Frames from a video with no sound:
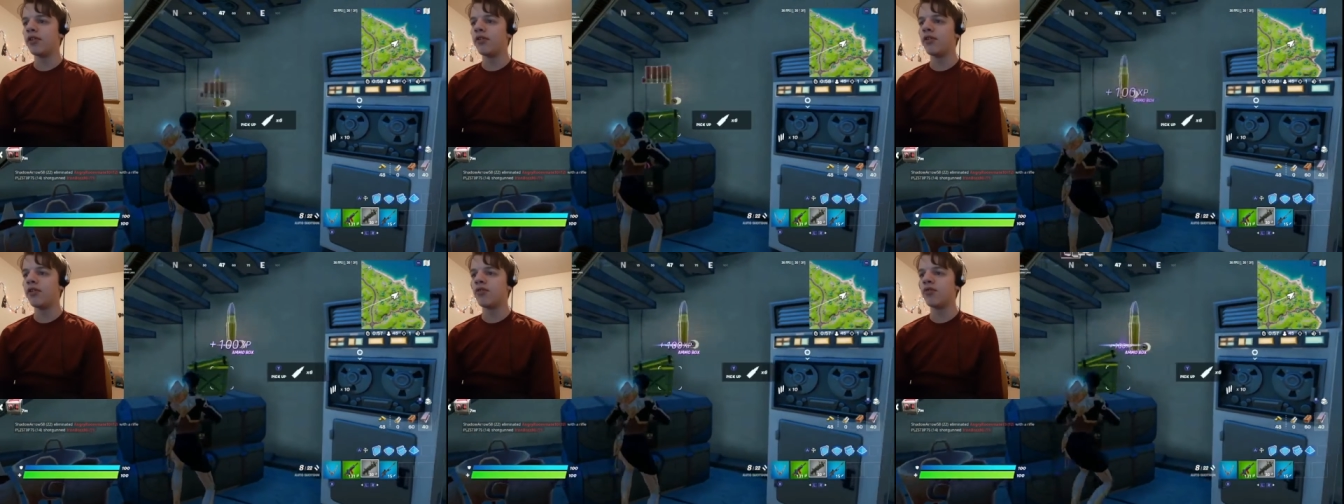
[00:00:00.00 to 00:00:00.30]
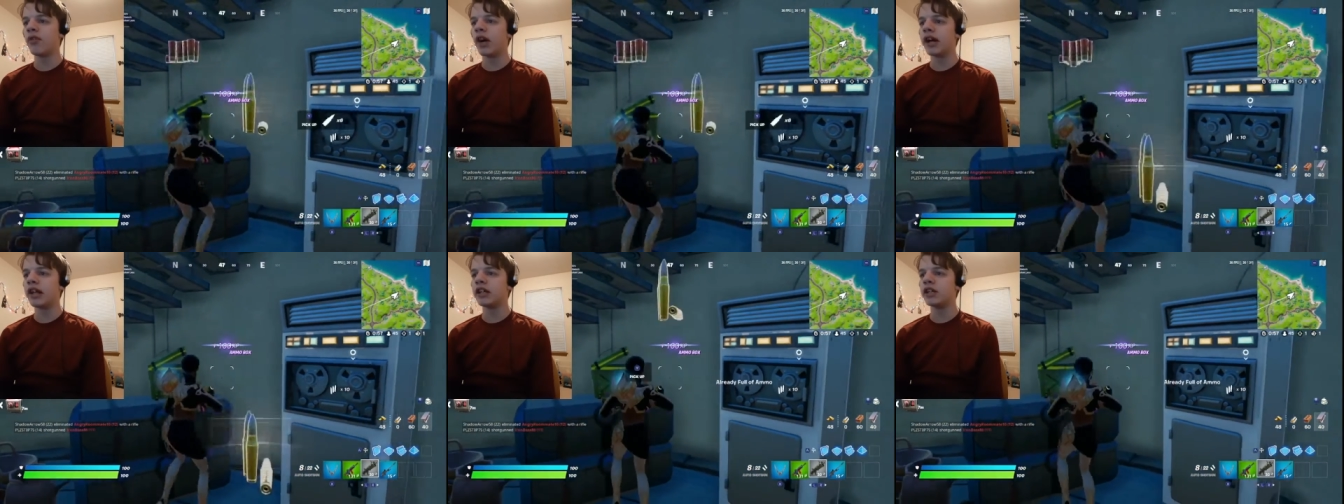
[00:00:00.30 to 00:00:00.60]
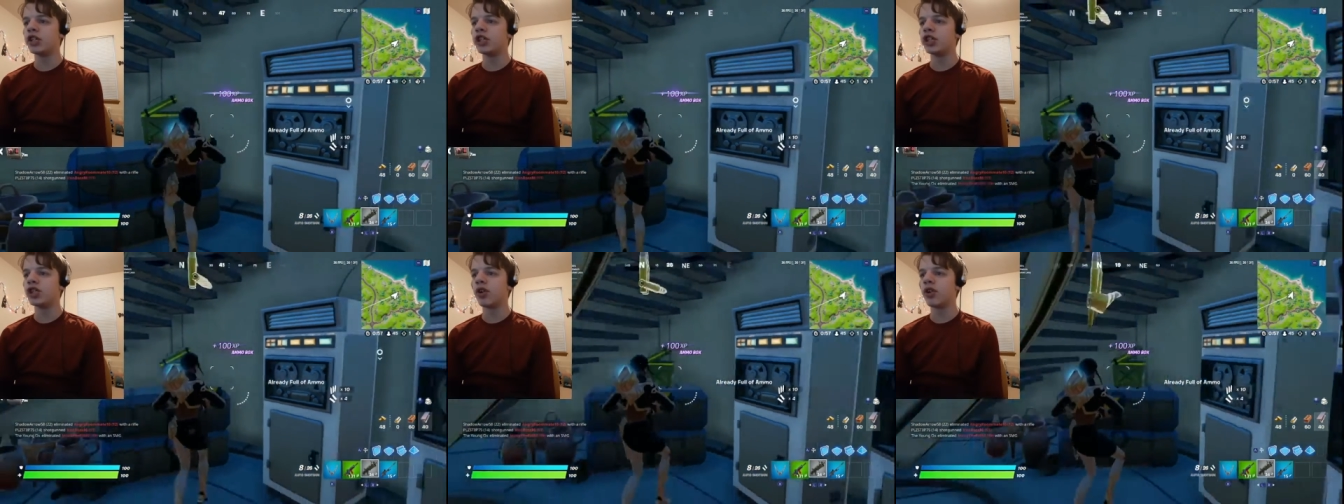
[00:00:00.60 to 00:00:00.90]
you could write a
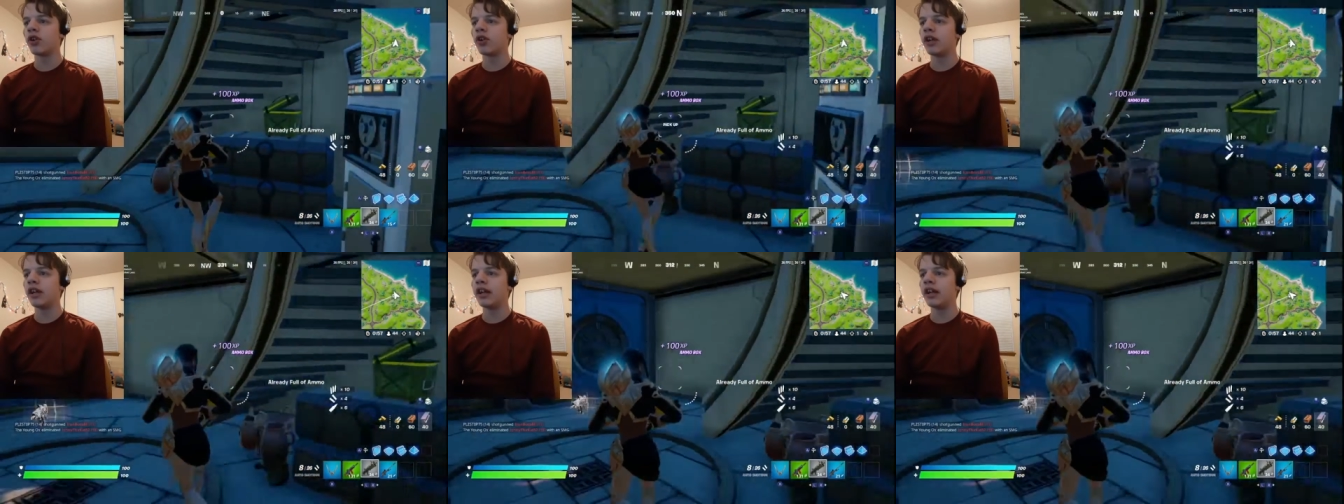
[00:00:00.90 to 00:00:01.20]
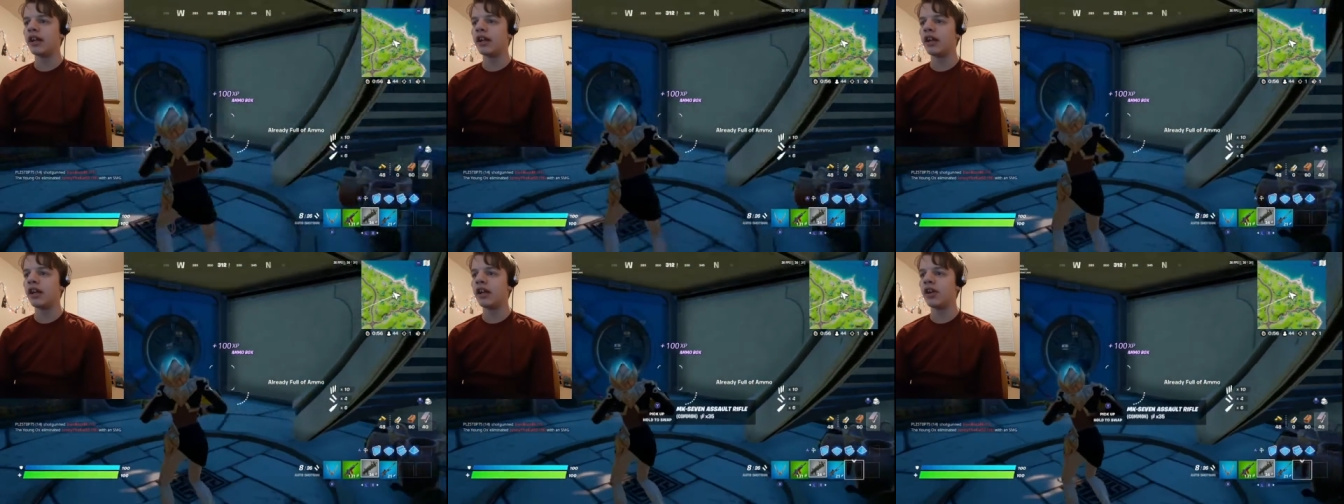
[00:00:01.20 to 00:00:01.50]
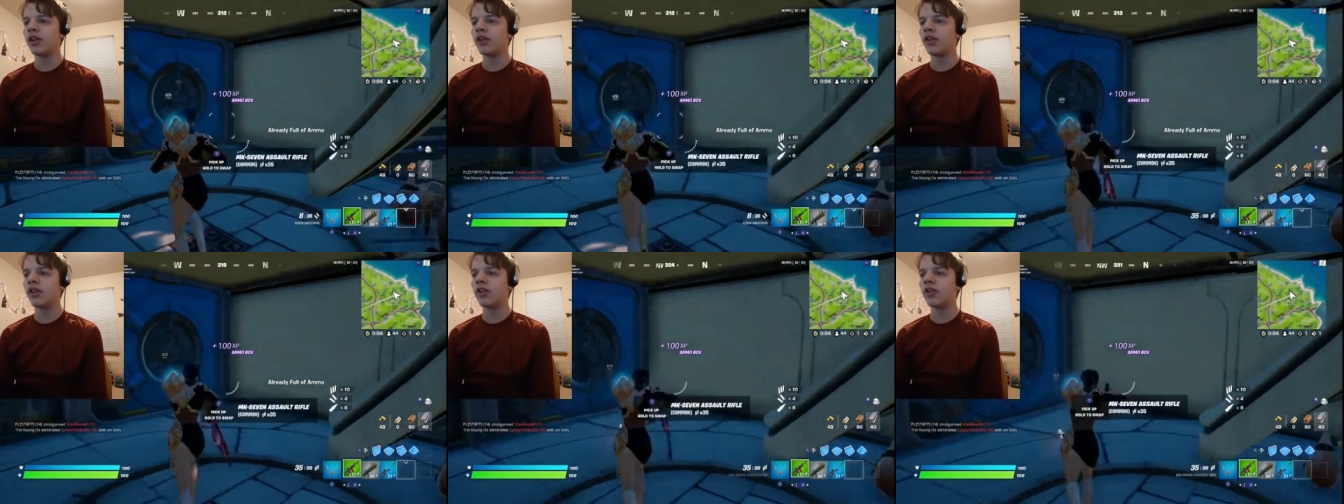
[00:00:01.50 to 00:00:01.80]
shark in
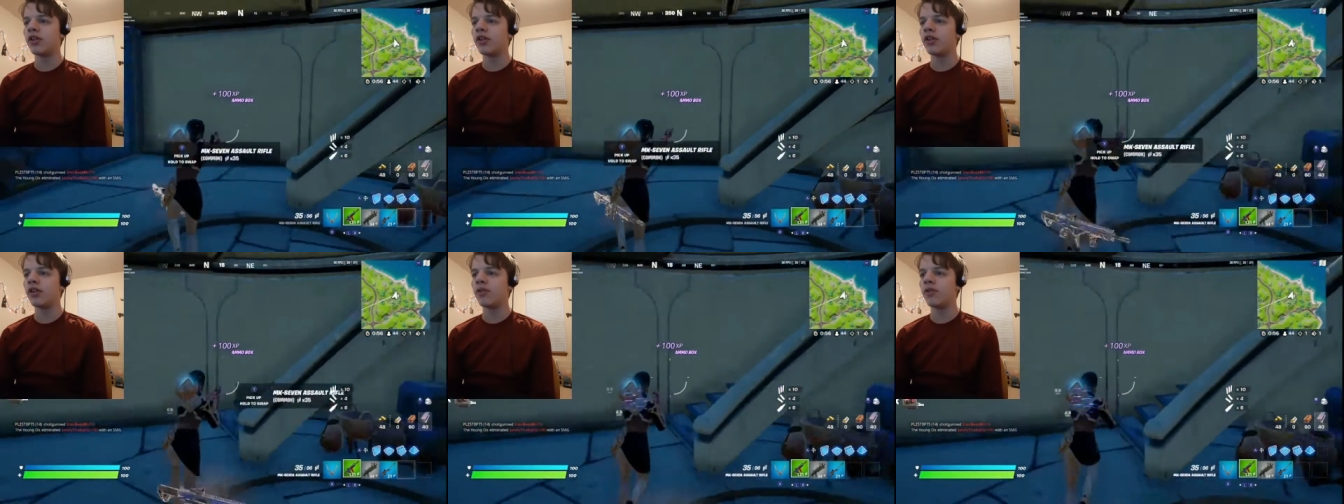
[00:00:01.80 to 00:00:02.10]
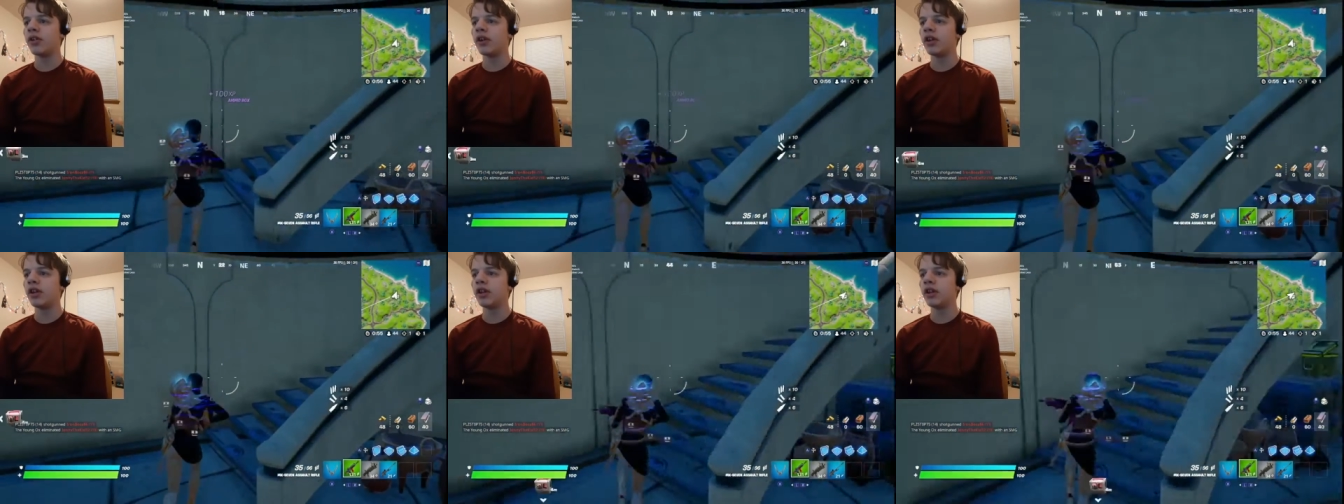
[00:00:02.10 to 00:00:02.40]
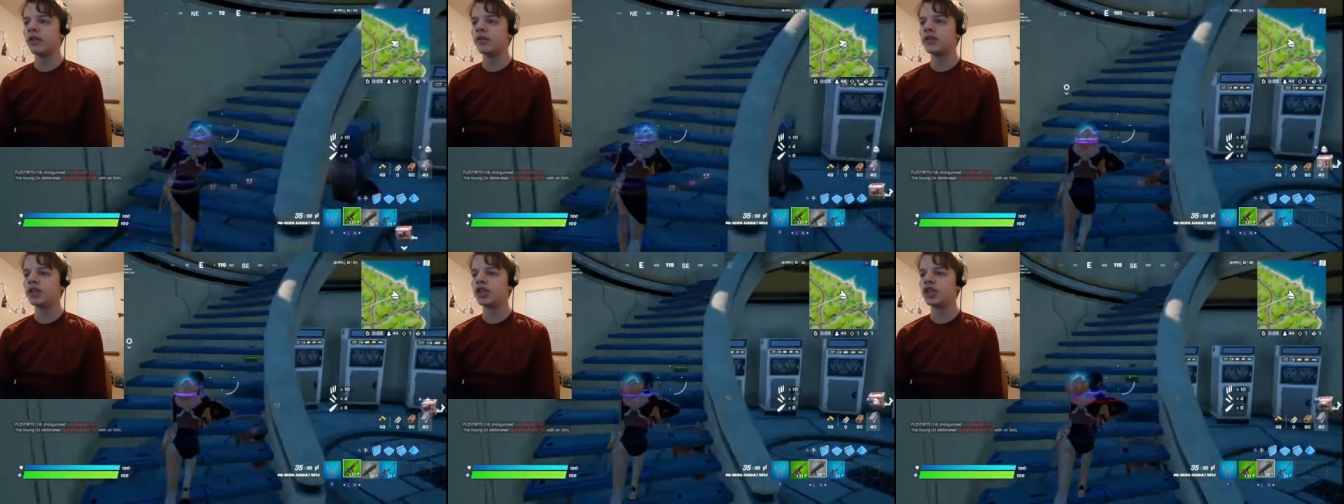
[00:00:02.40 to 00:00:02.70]
here, you could
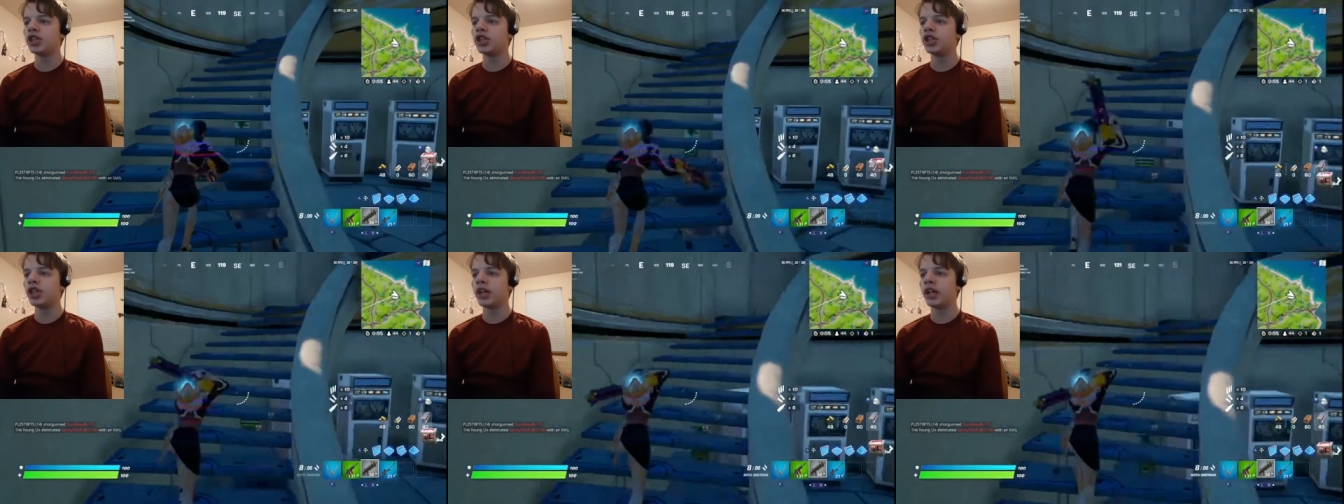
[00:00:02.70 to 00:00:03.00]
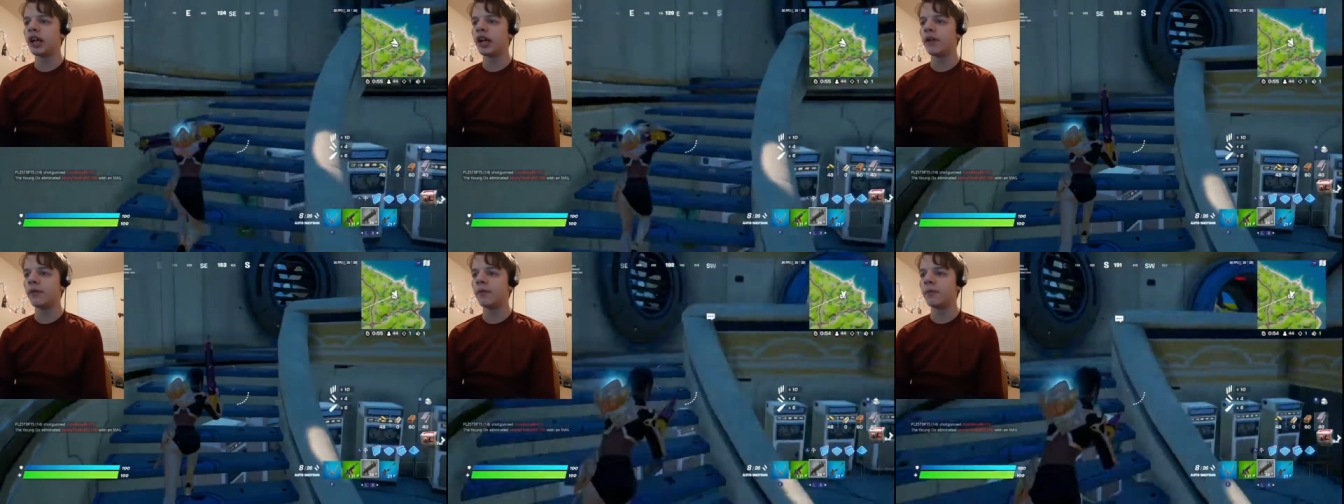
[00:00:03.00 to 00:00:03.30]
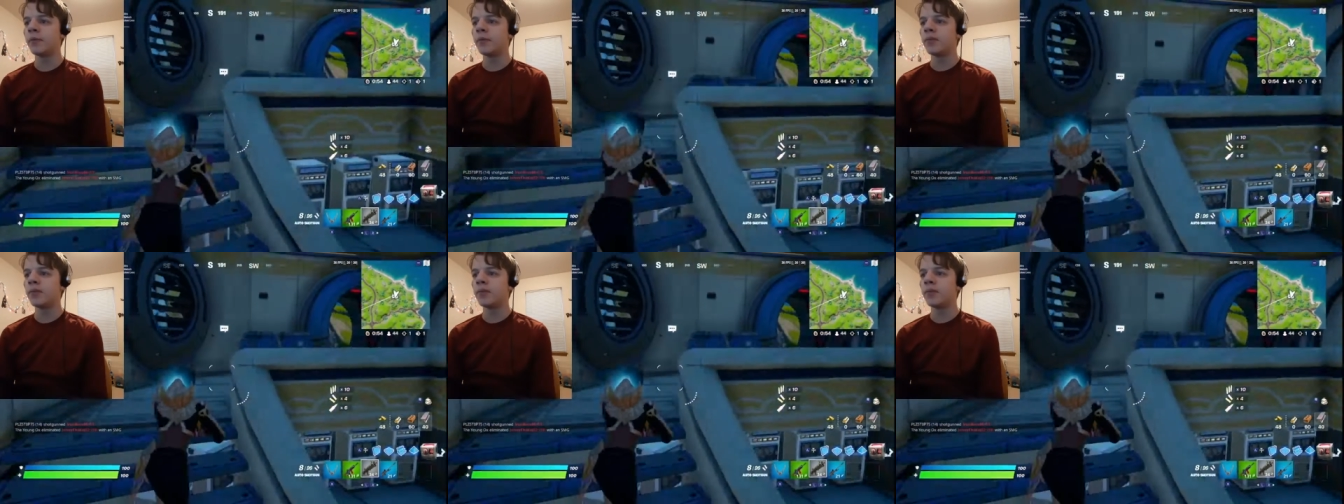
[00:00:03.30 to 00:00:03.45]
use a chicken.